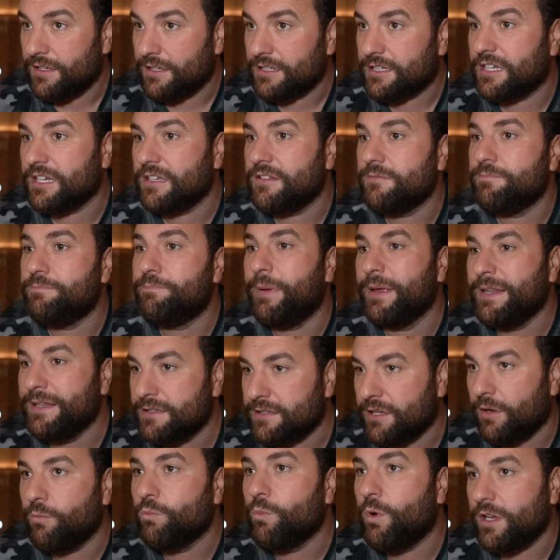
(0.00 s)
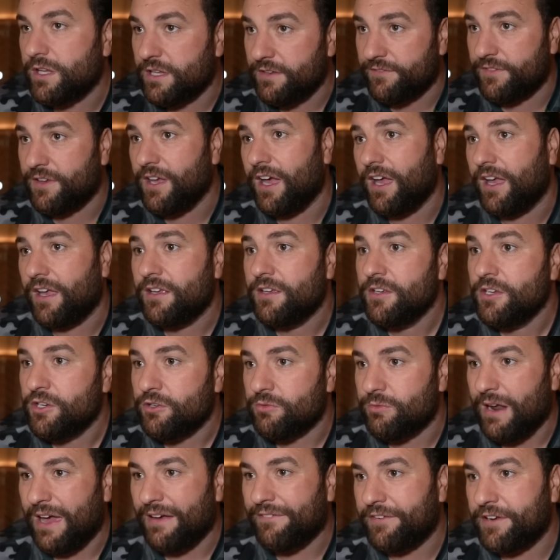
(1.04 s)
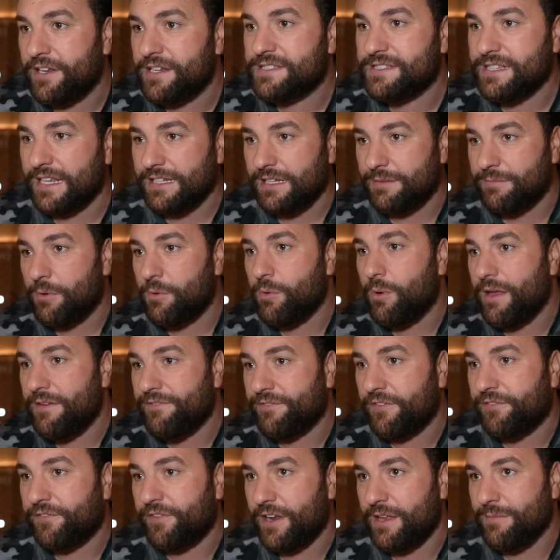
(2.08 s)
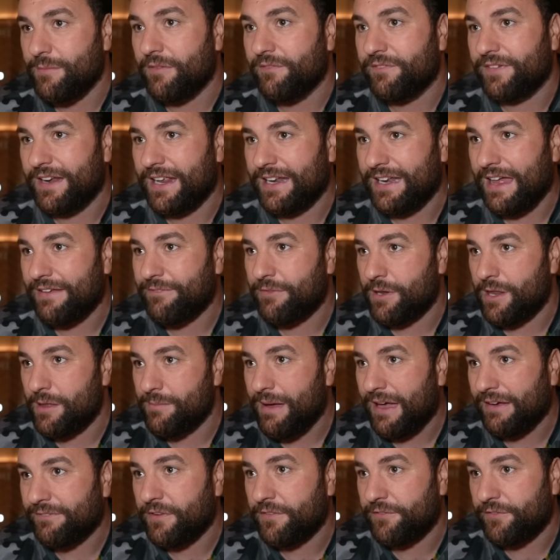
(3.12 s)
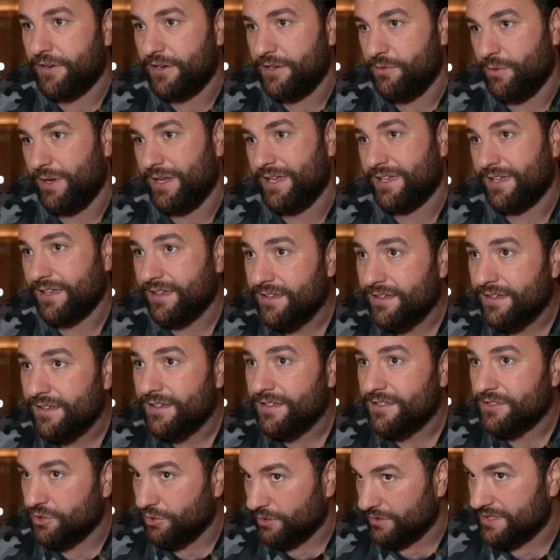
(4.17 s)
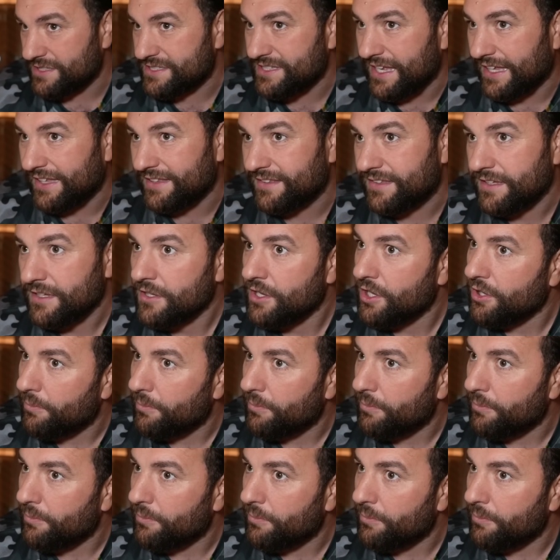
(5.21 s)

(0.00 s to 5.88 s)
can build on what you've got rather than send him away for 3 months and then having him back for 3 weeks. Do you understand?